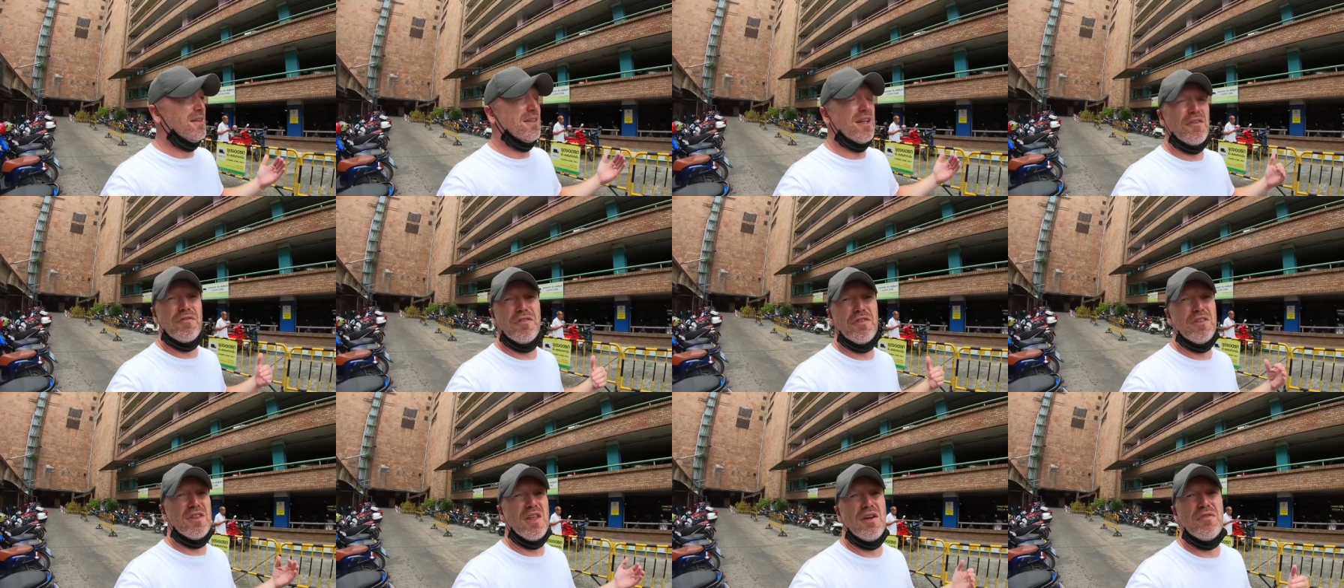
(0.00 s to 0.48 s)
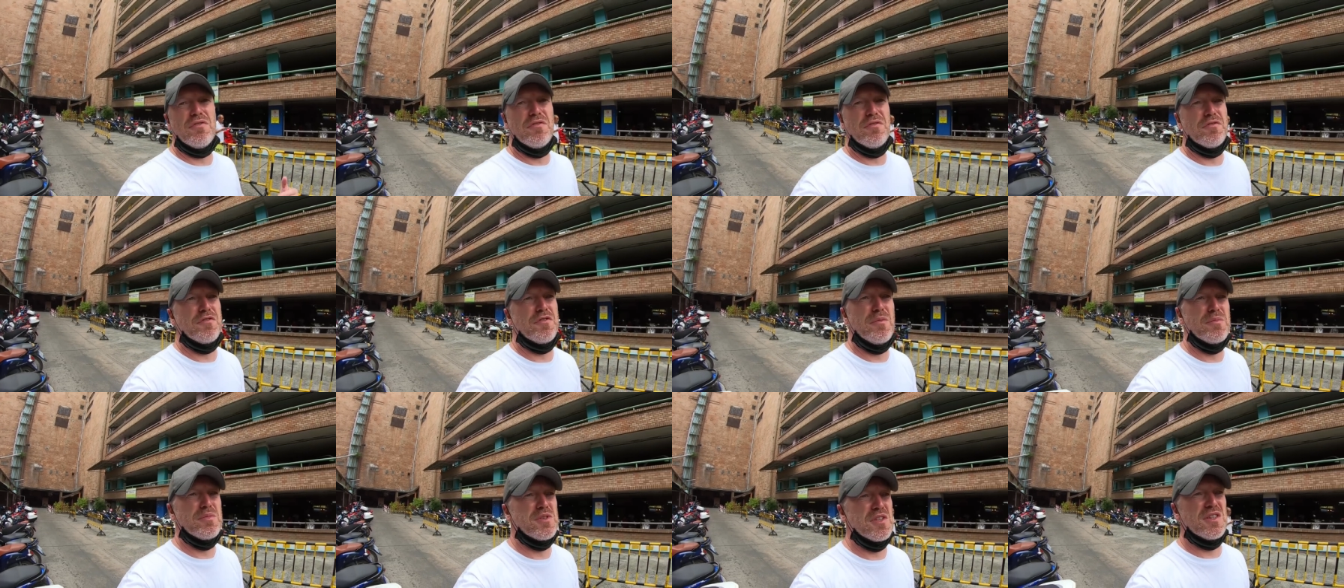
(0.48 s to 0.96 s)
nothing
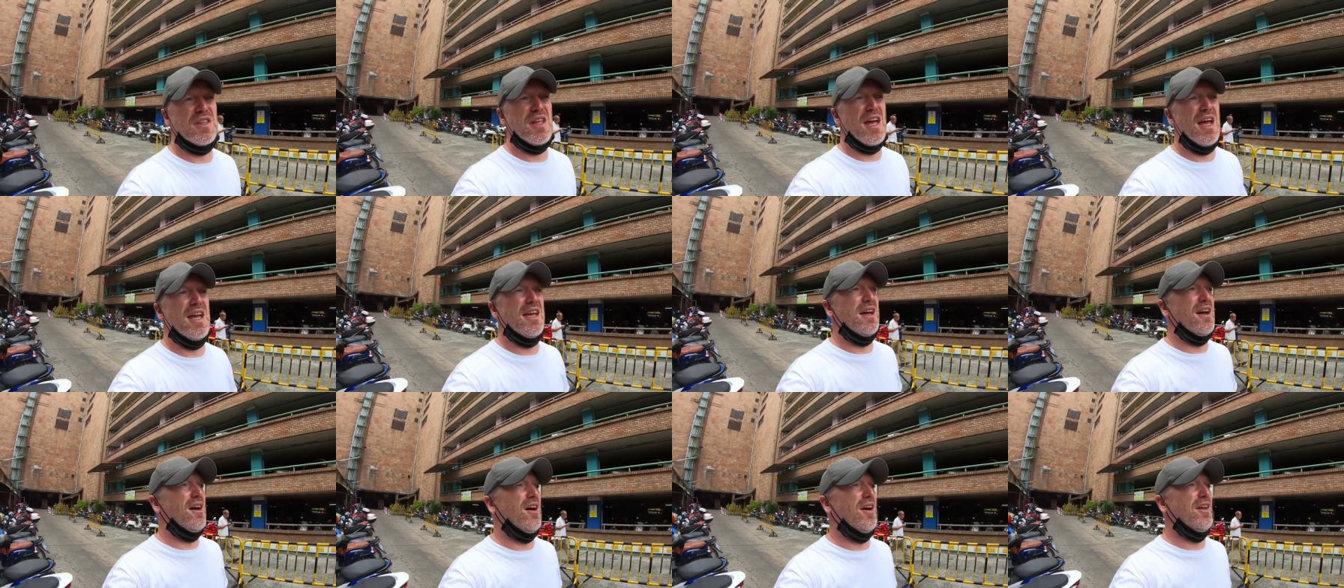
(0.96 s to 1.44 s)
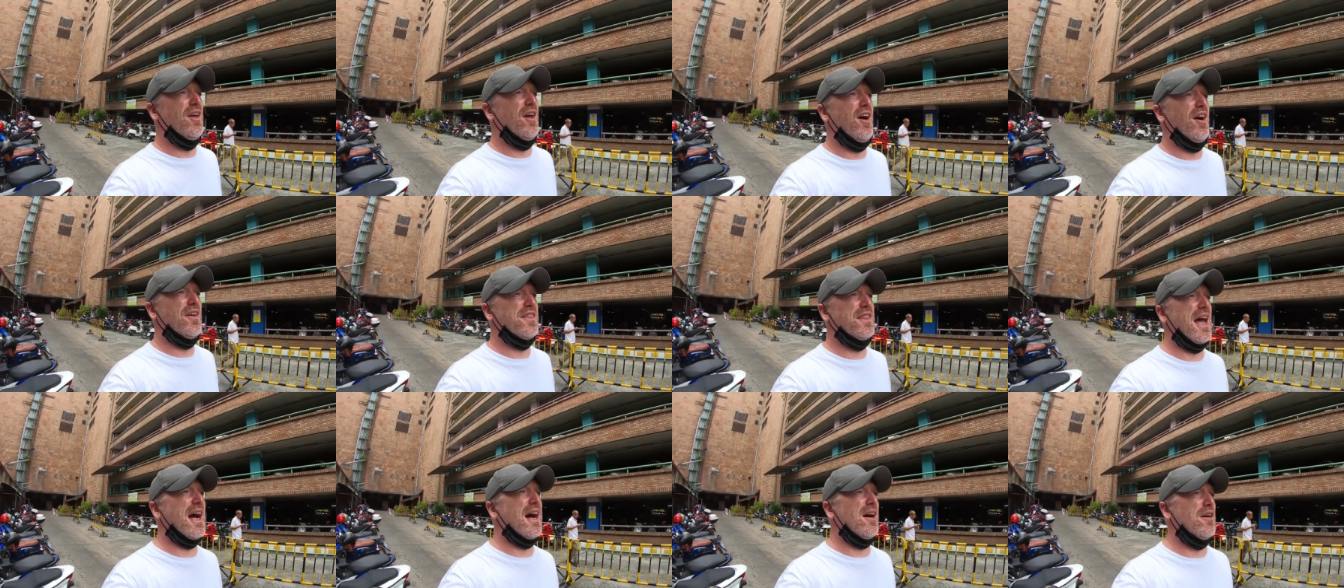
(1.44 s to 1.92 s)
different from today, I,
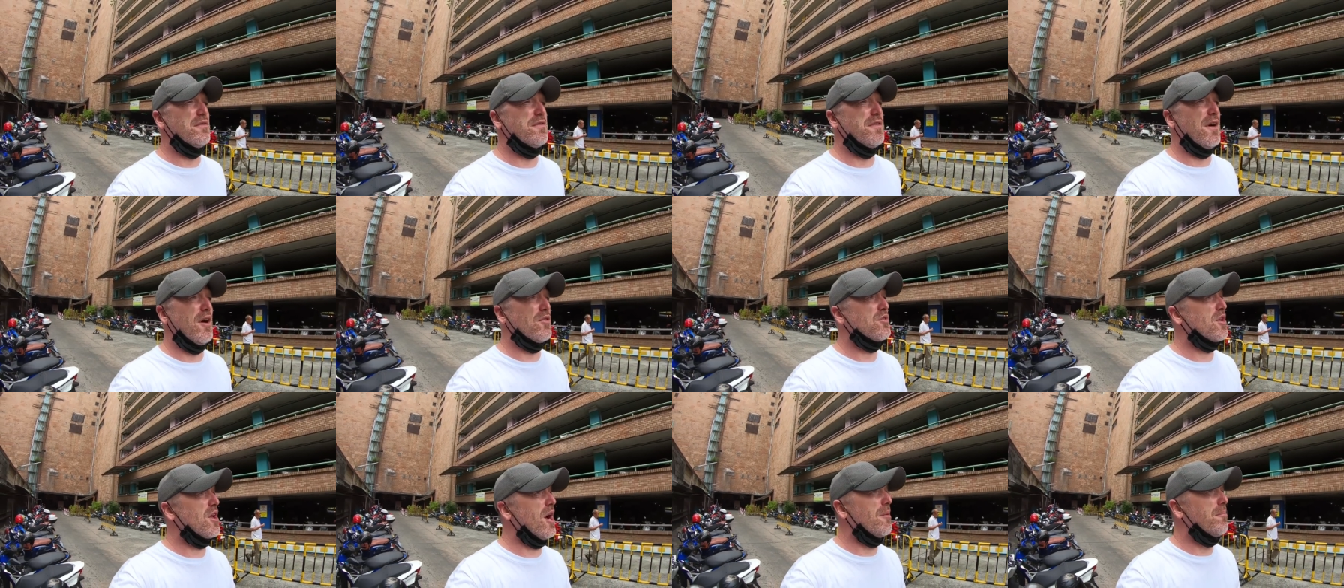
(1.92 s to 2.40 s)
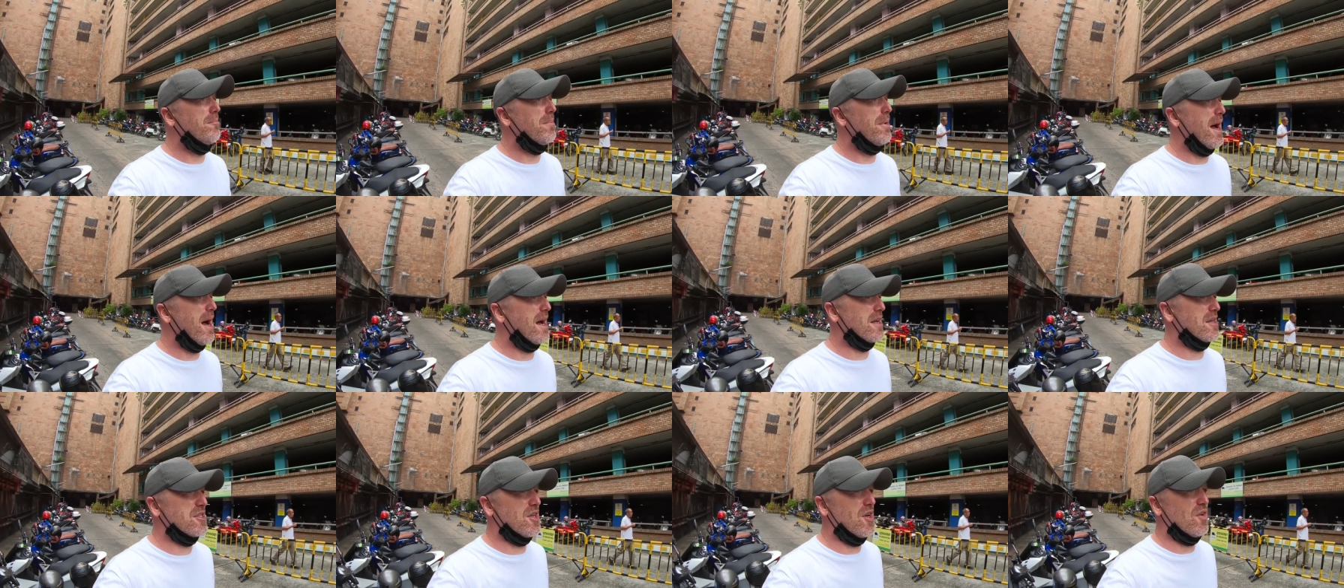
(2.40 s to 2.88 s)
I doubt if I'll come back.